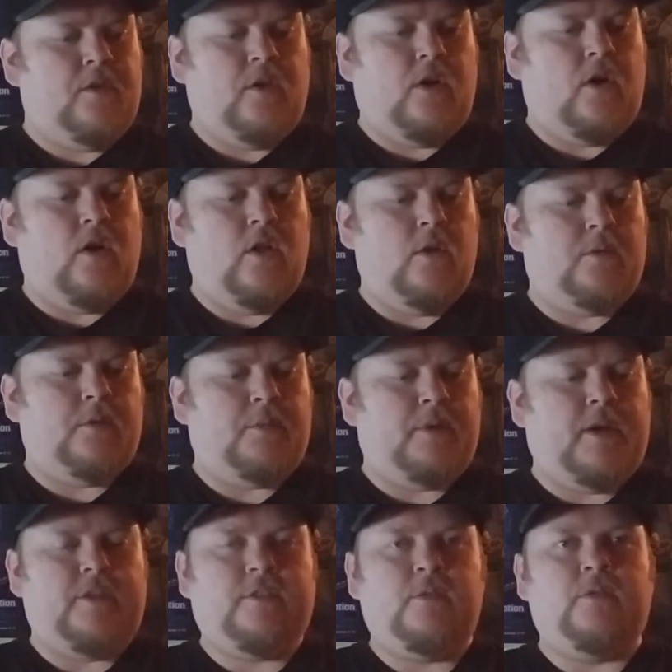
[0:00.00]
over the
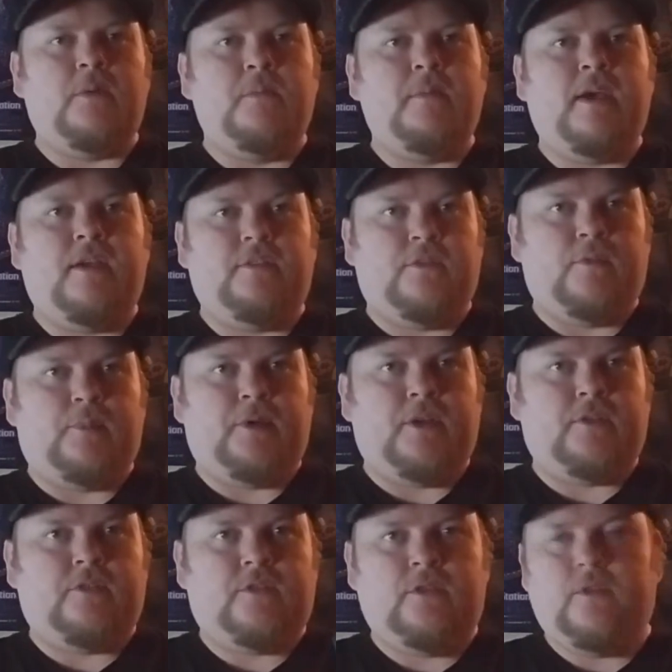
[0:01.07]
place, it was amazing. For
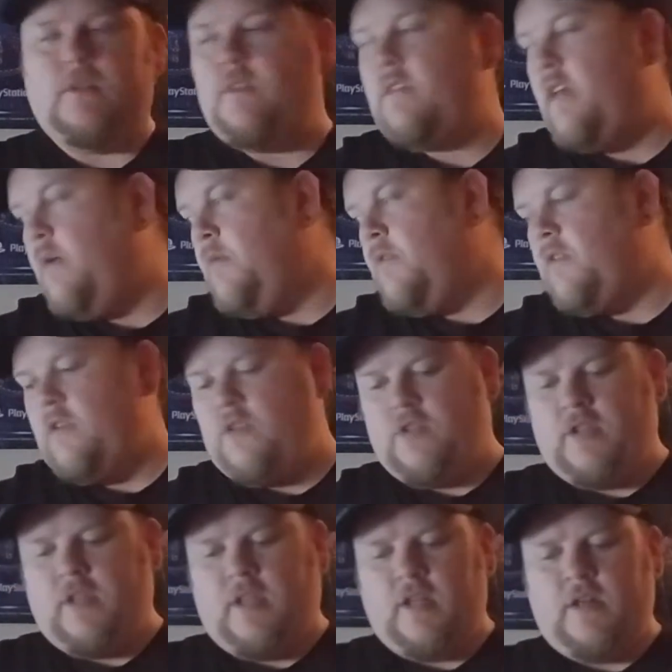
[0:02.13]
PS2, this game was the
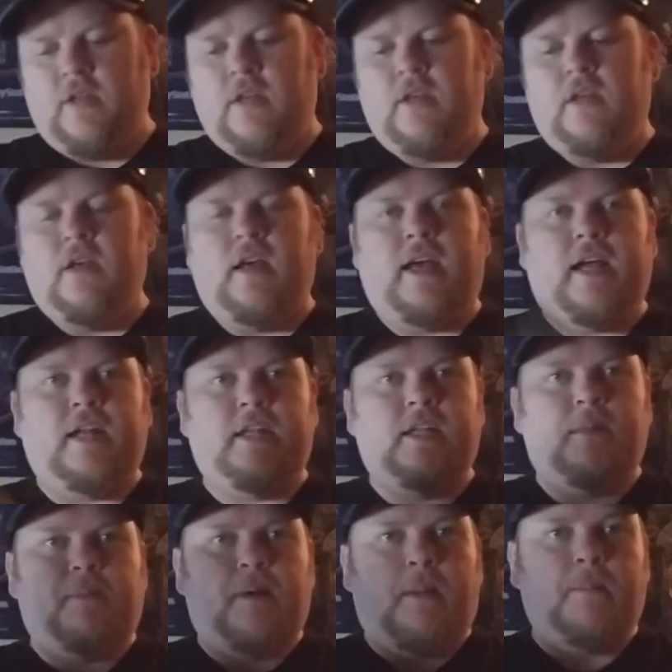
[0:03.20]
shit. I'm
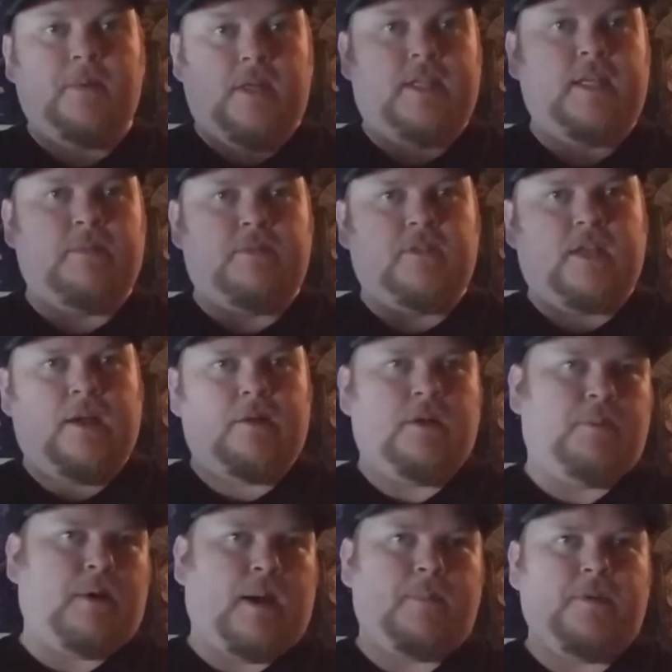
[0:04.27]
gonna keep this game. I'm gonna
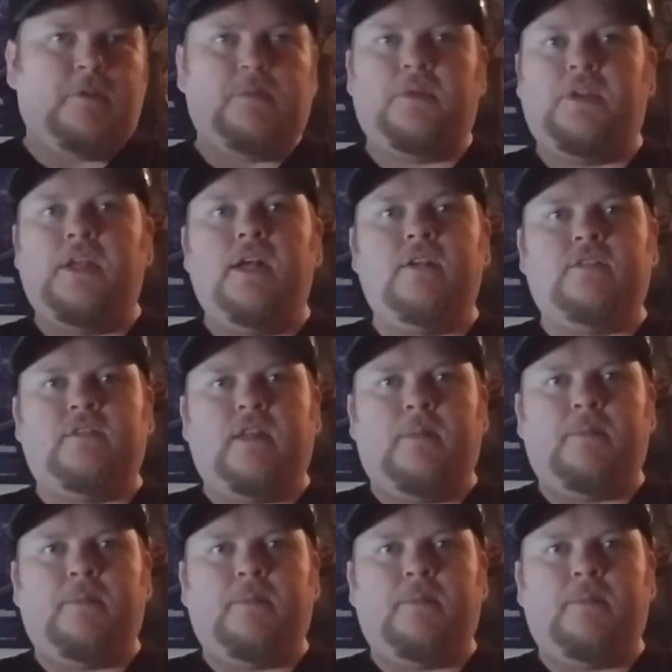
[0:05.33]
pop in. It's been years since I